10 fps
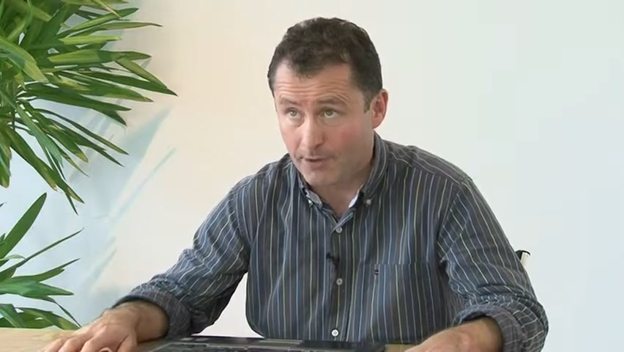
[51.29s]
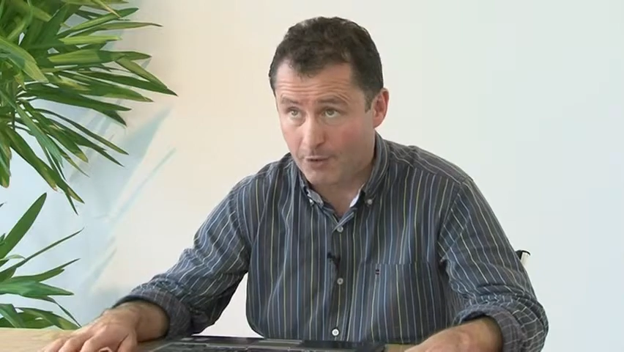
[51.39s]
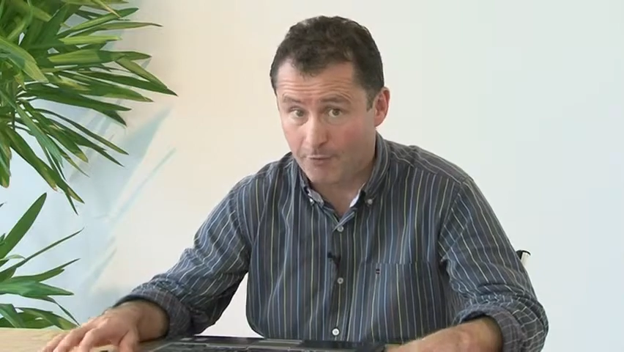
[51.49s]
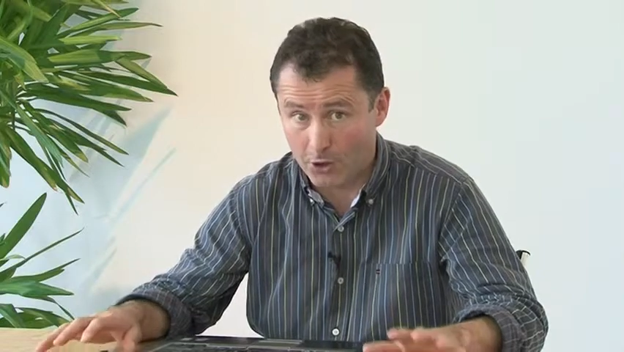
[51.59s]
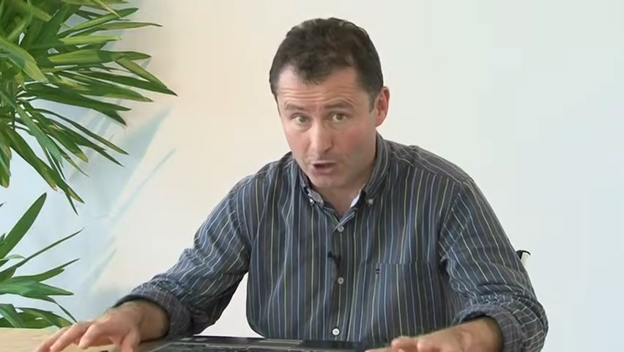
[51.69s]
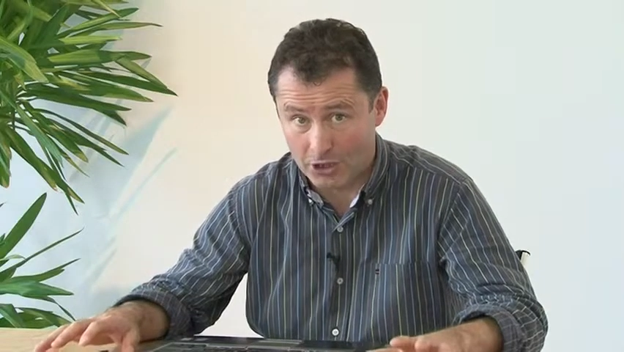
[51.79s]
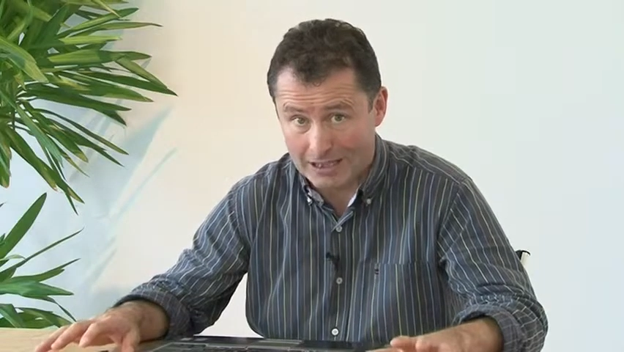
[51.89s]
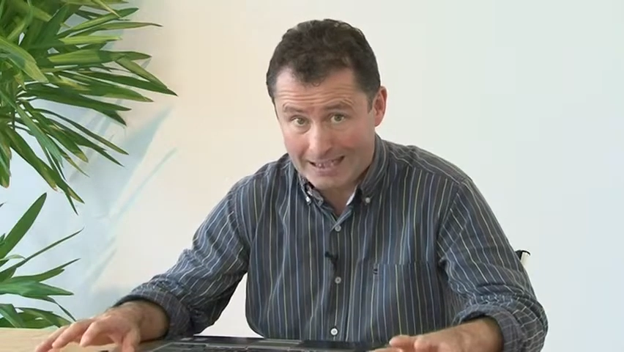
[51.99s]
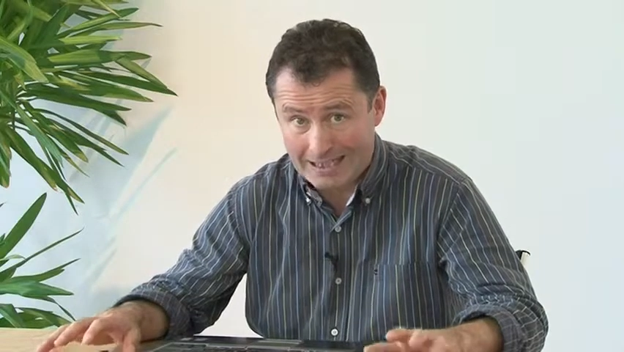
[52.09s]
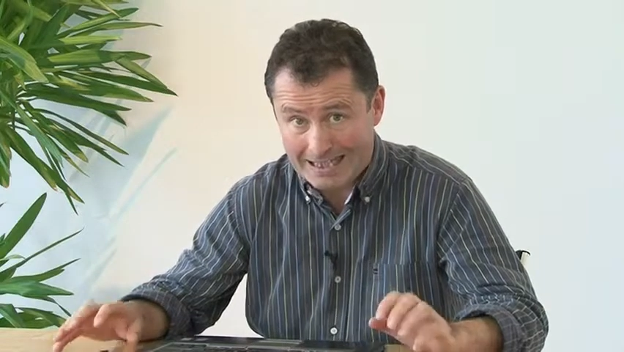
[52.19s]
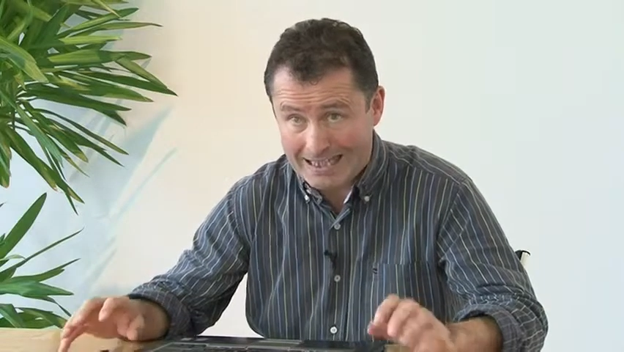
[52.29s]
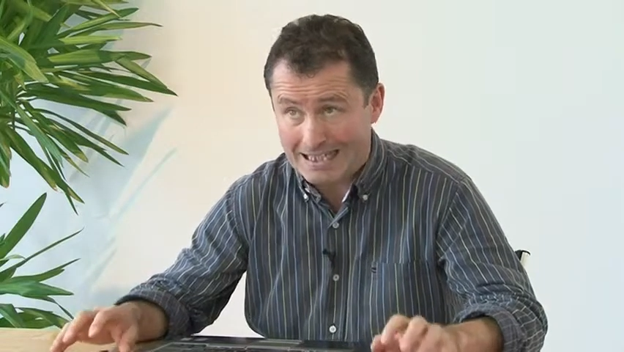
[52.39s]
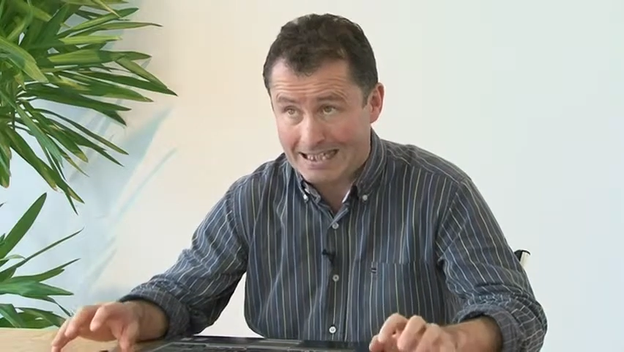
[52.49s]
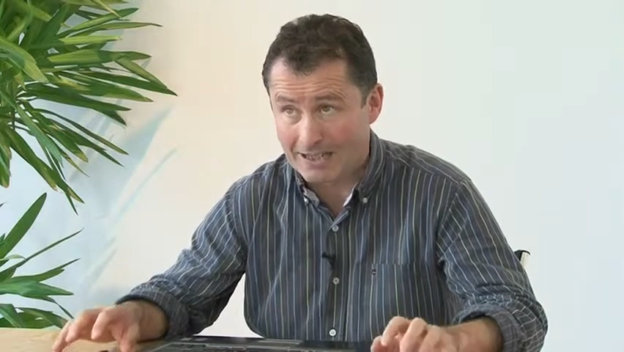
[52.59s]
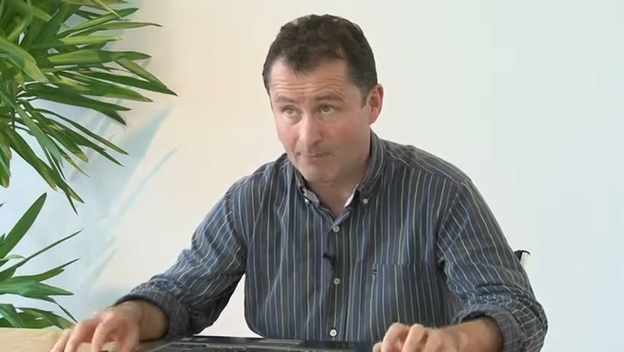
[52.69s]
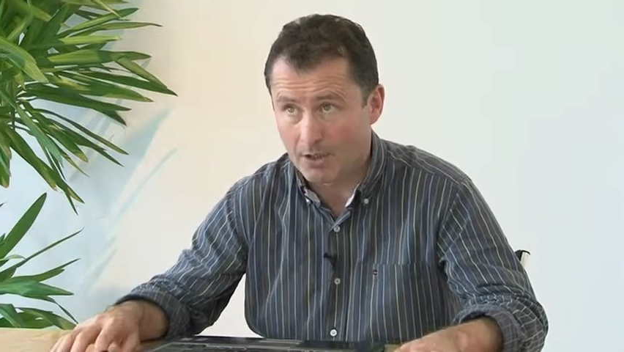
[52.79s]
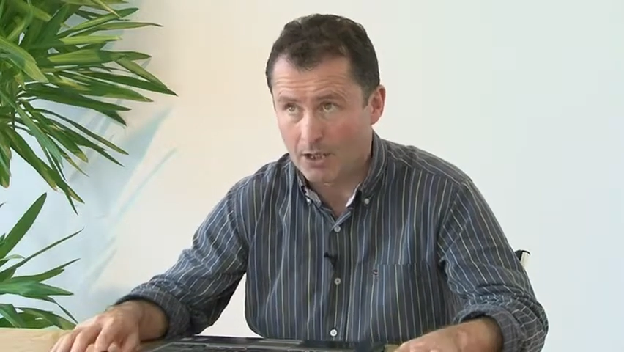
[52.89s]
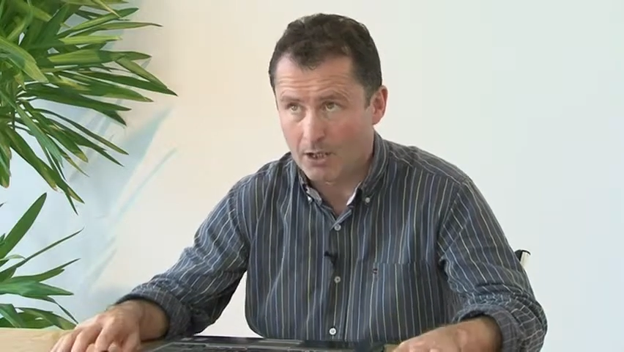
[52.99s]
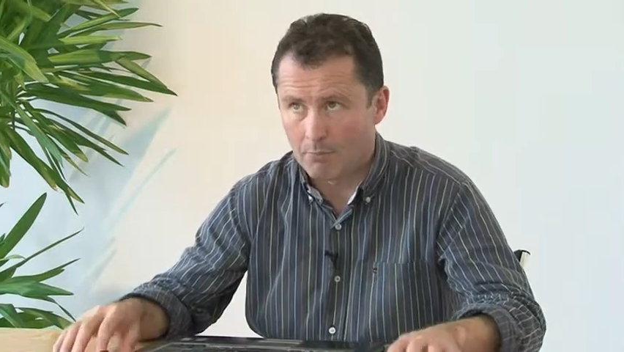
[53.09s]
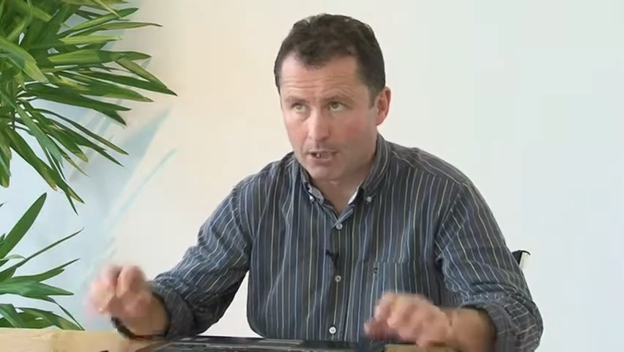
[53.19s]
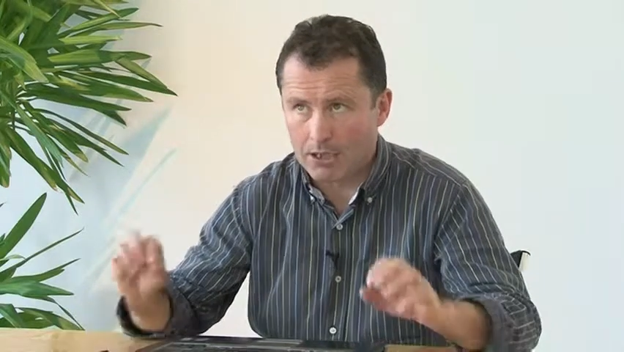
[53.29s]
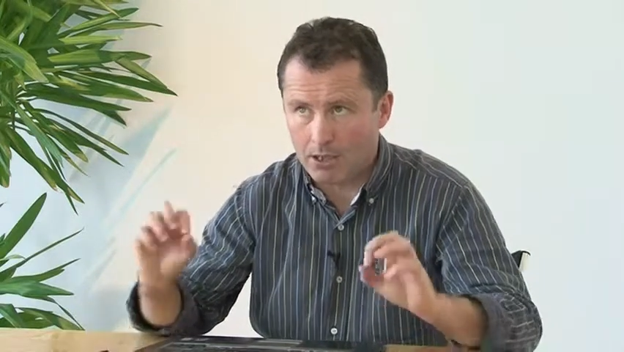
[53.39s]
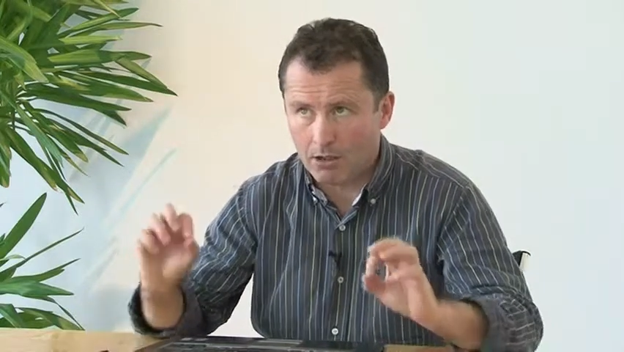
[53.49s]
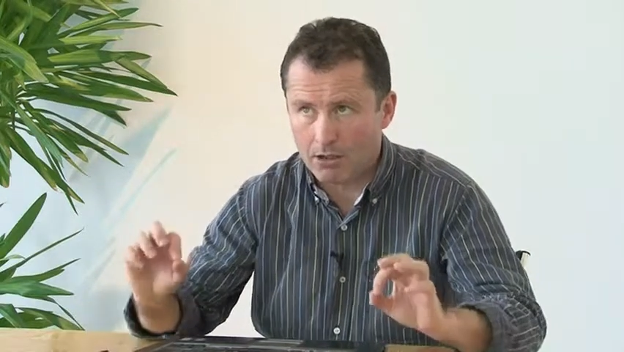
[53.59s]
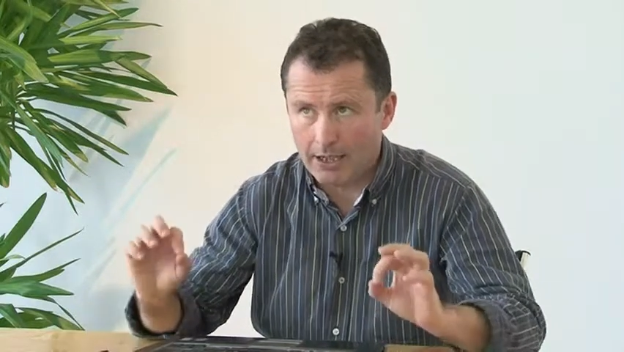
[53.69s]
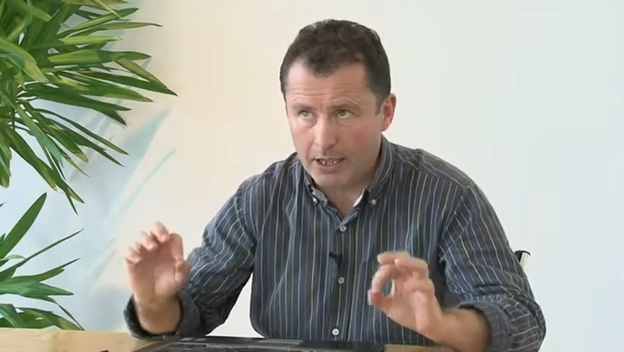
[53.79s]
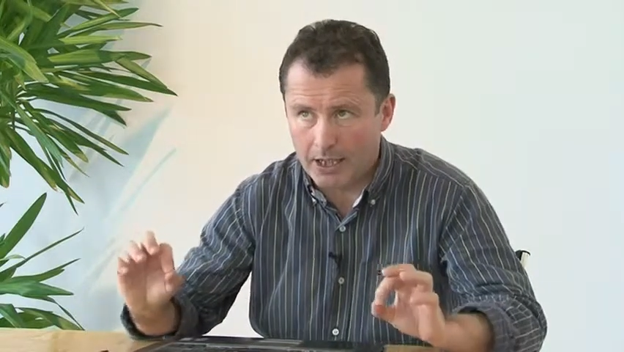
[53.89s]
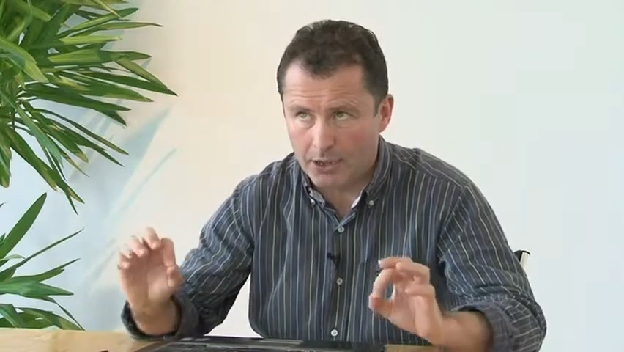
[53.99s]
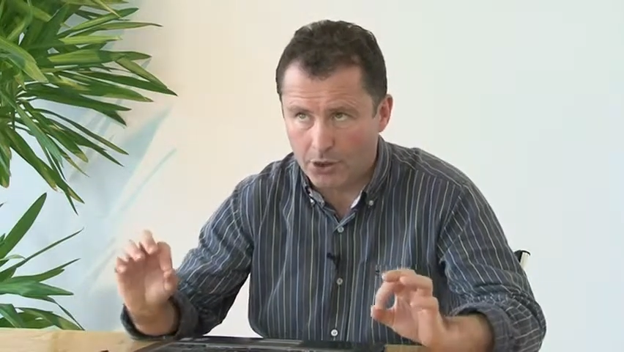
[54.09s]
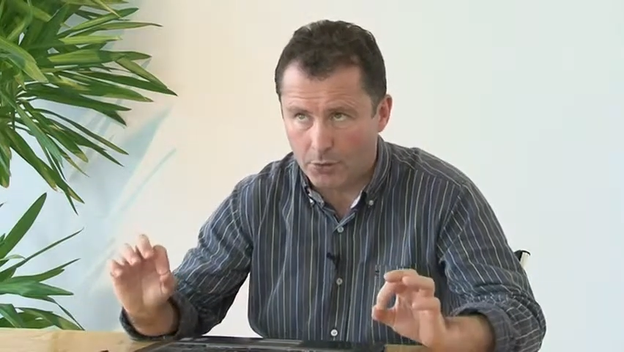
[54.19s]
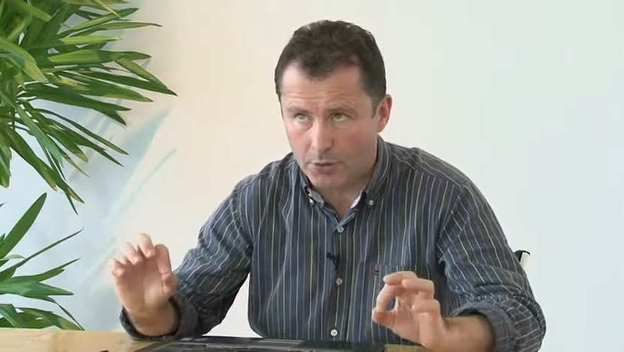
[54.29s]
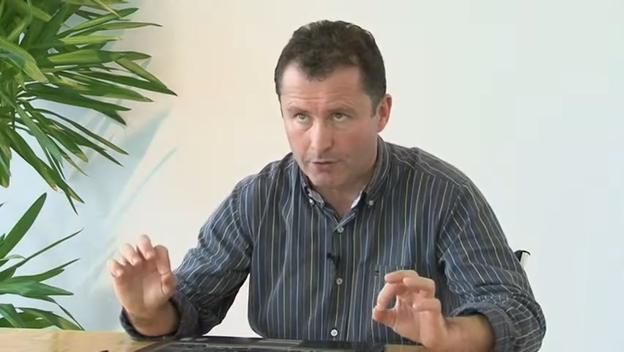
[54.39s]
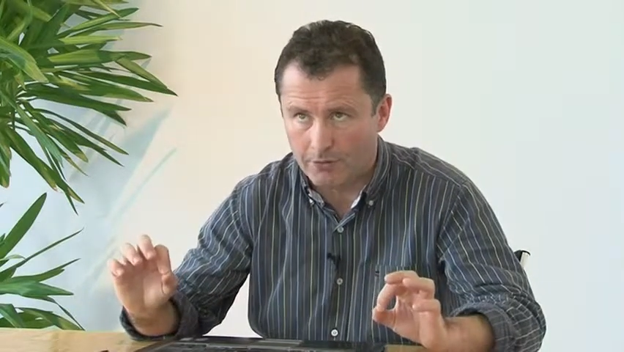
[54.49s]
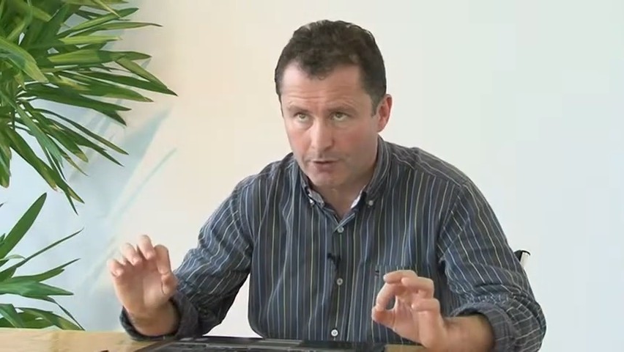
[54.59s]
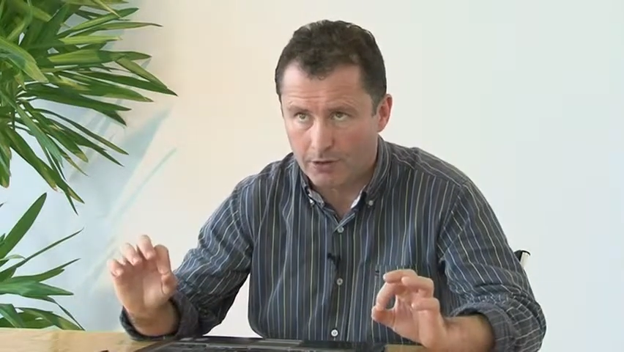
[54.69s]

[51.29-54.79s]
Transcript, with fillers: now fortunately it is, but it's certainly not intuitive.